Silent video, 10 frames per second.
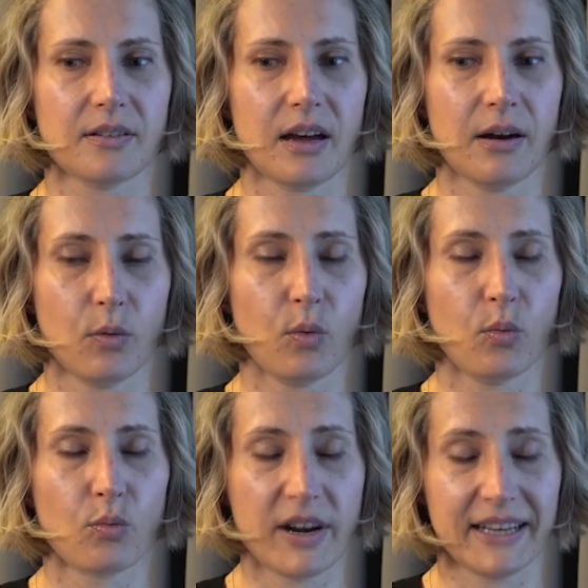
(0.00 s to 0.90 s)
are
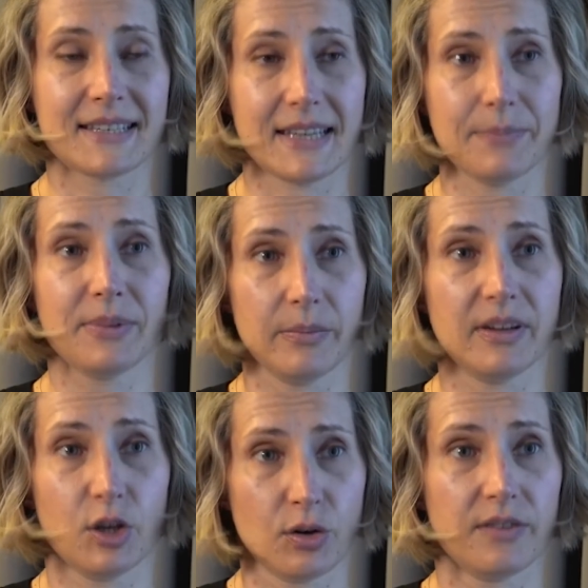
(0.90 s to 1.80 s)
ready to
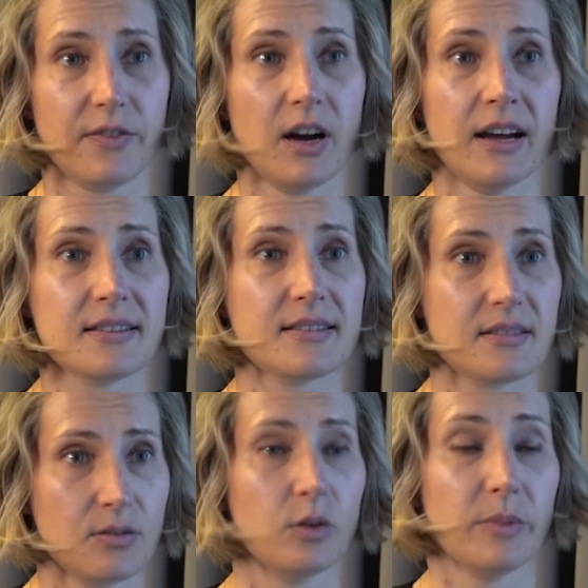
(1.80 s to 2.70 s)
implement your advice
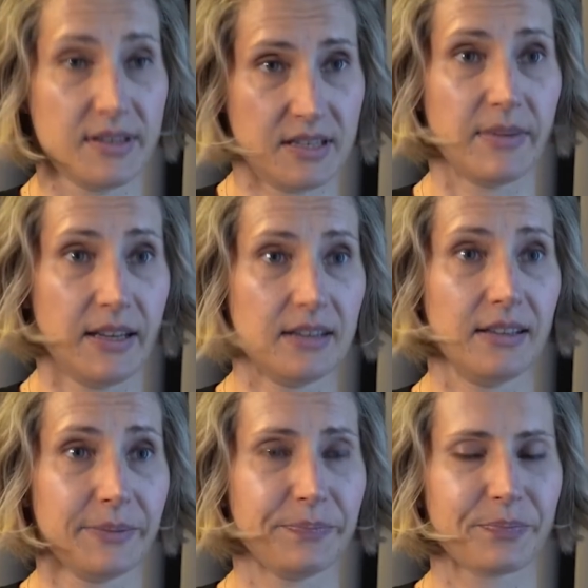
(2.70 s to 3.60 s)
almost
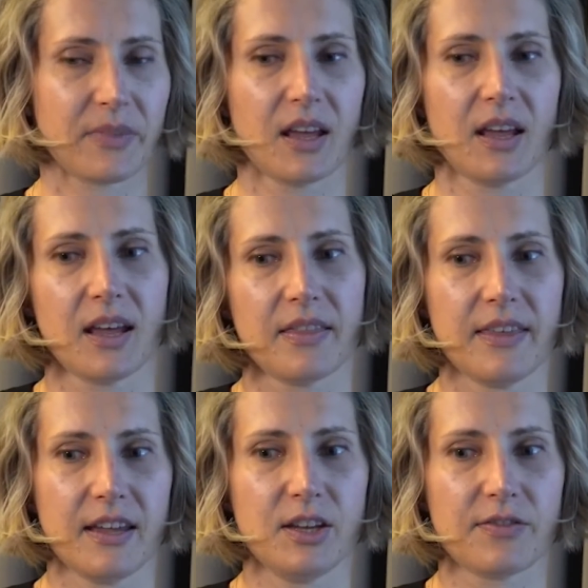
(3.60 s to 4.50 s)
immediately.
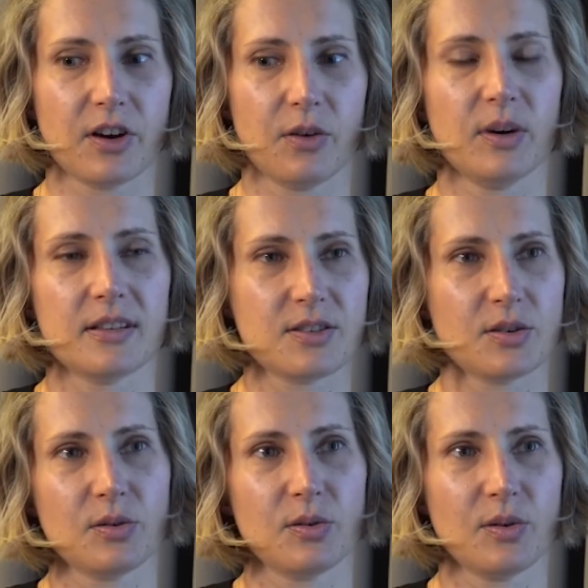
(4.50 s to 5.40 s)
Then you've got ones
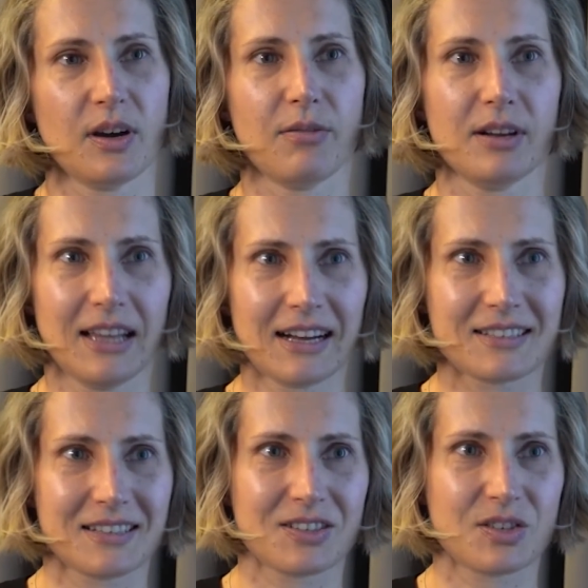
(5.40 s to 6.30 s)
who are
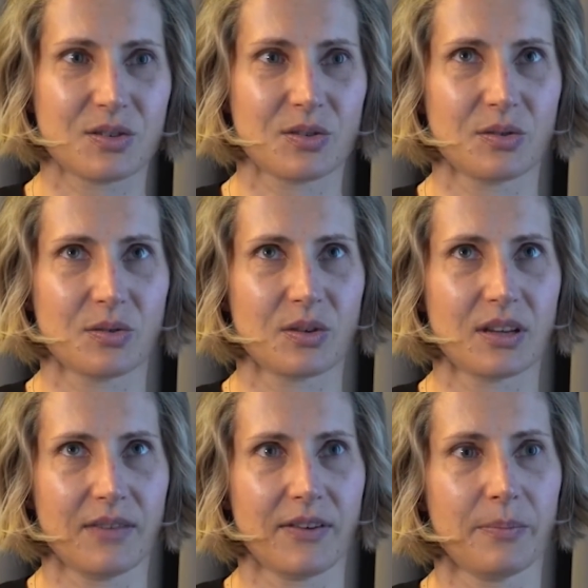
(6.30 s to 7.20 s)
reluctant to
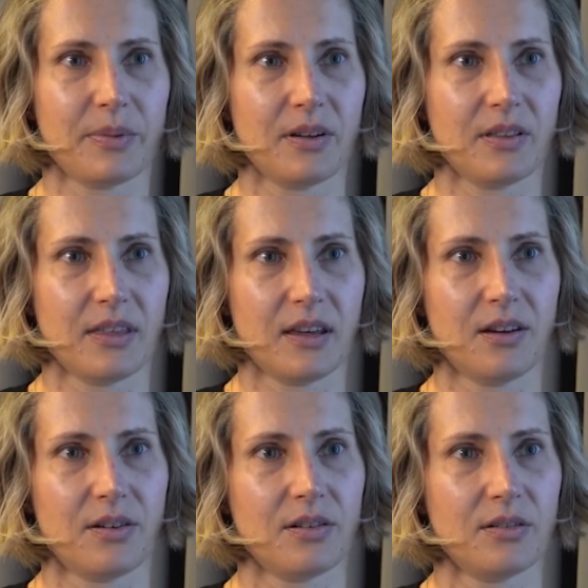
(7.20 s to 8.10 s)
give up
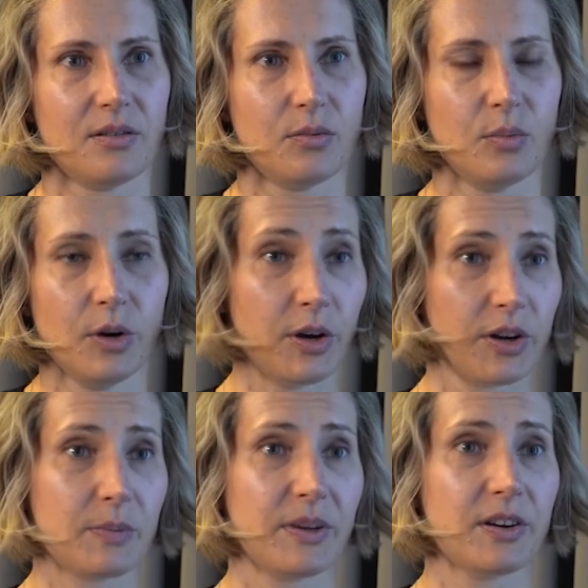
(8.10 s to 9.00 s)
their
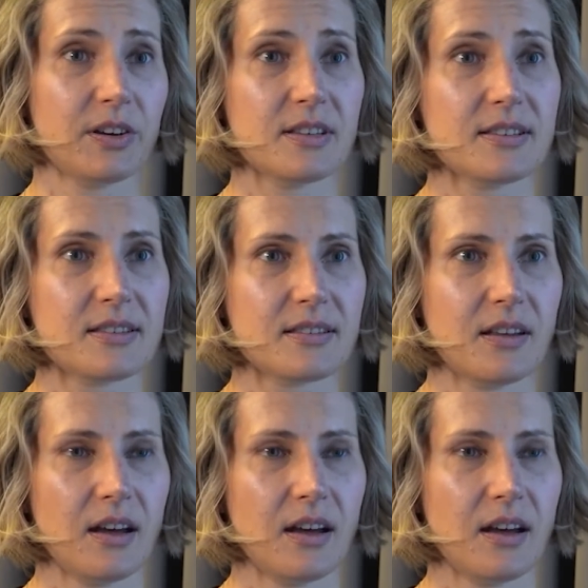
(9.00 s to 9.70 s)
work because